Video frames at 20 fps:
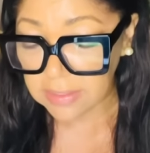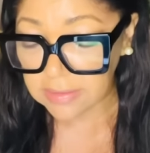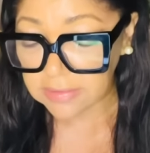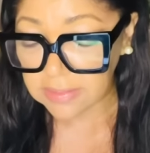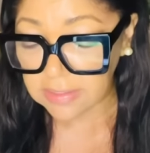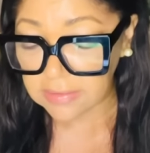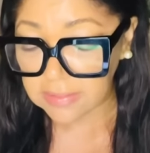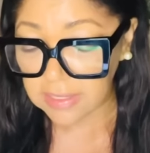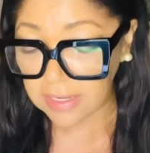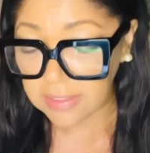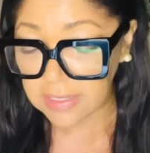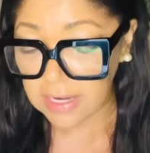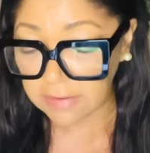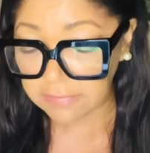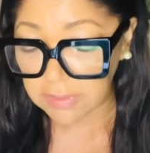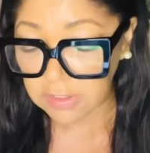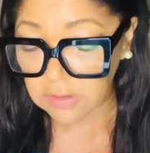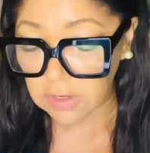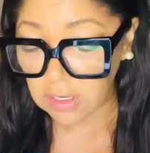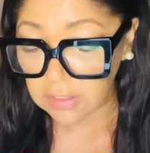since I
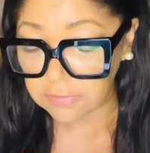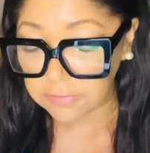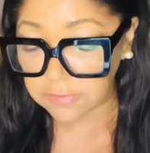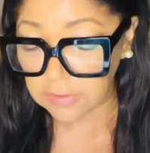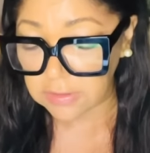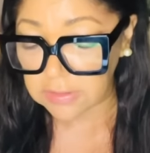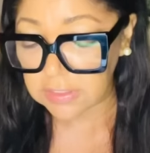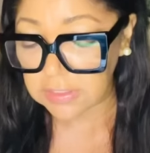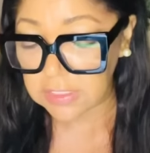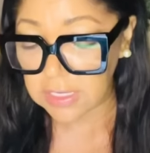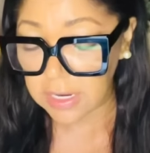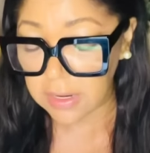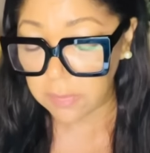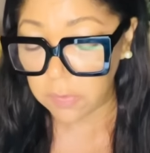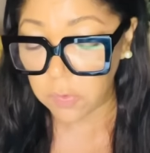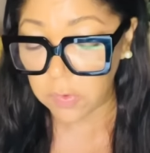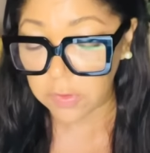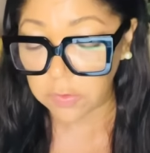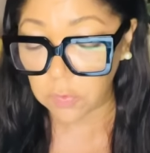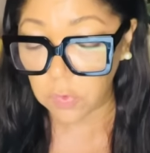never confronted him
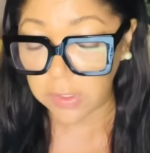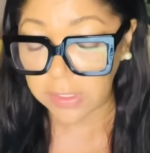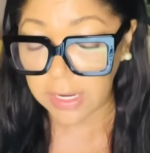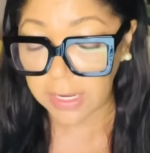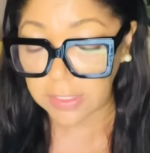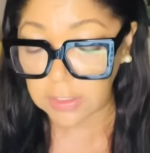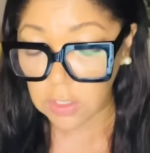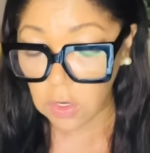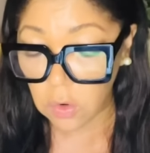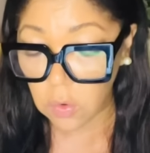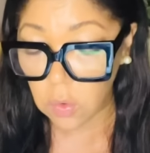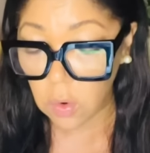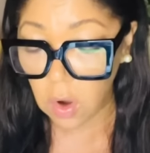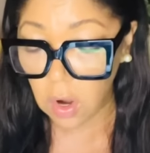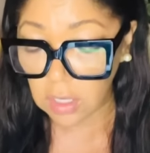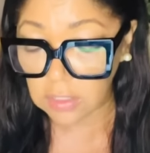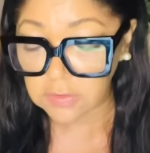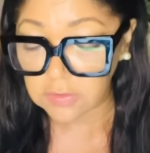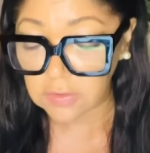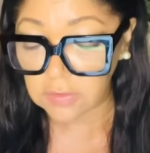with what I know.
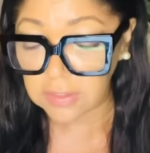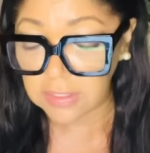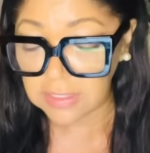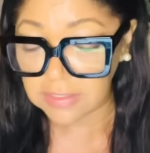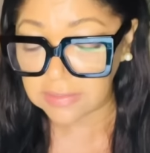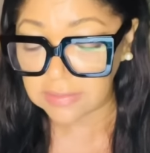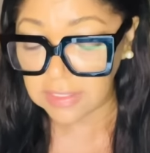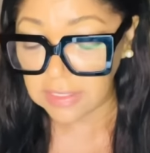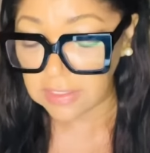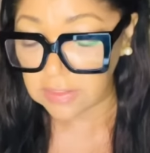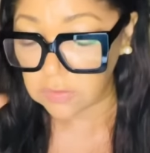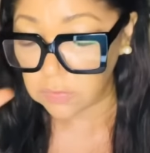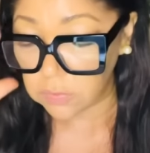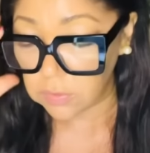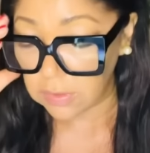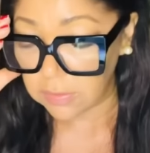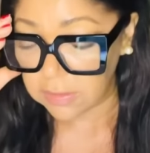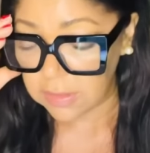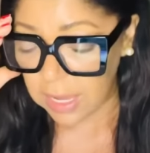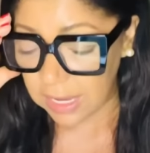Also, he sees
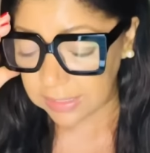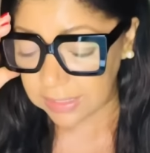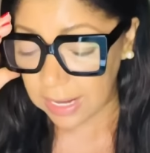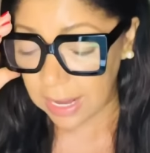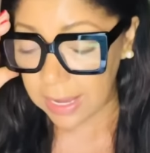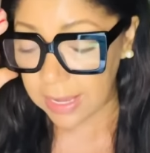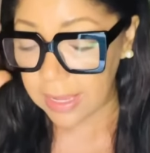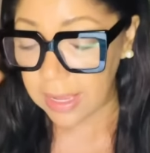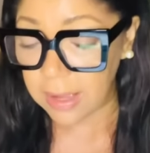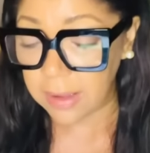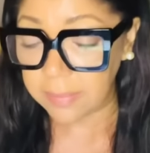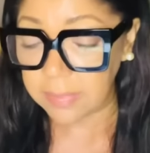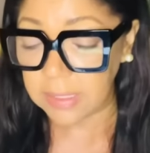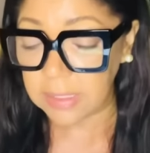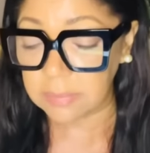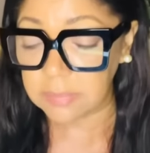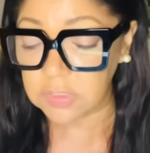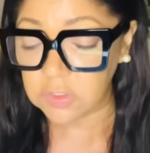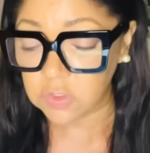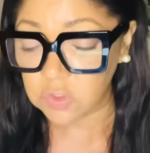that I am
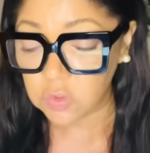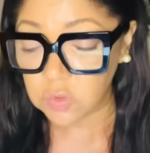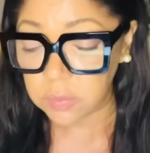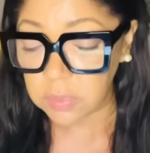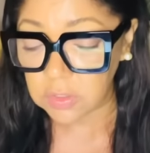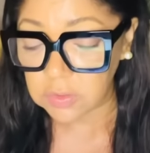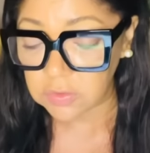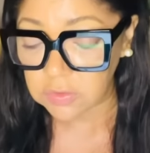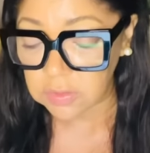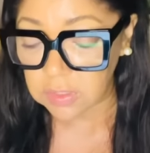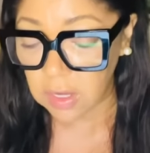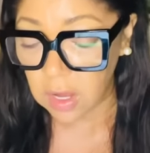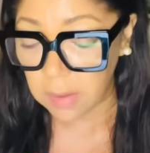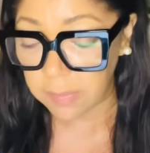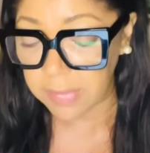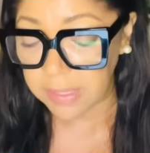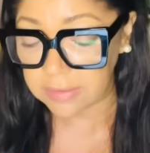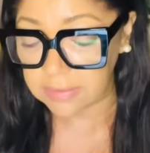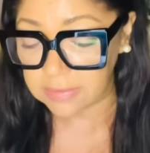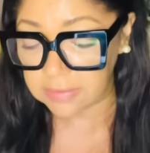in Masubo's
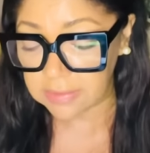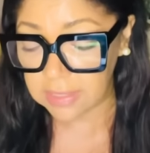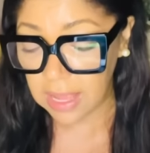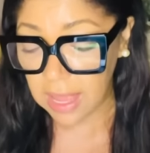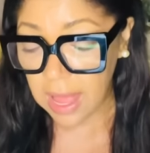comments.